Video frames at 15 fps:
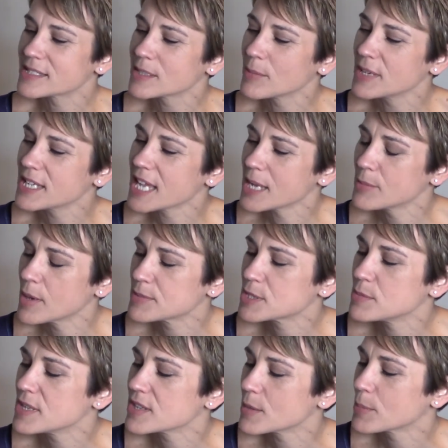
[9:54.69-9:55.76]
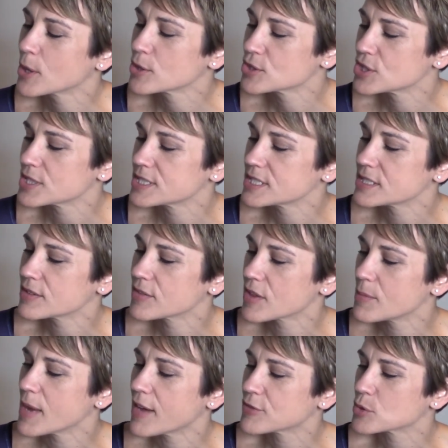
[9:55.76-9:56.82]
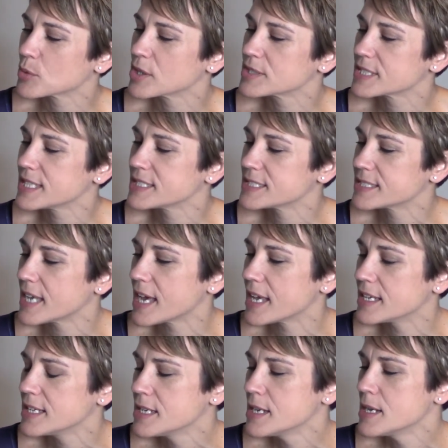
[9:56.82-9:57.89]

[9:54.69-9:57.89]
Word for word: somebody came up to me that purchased them afterwards and said,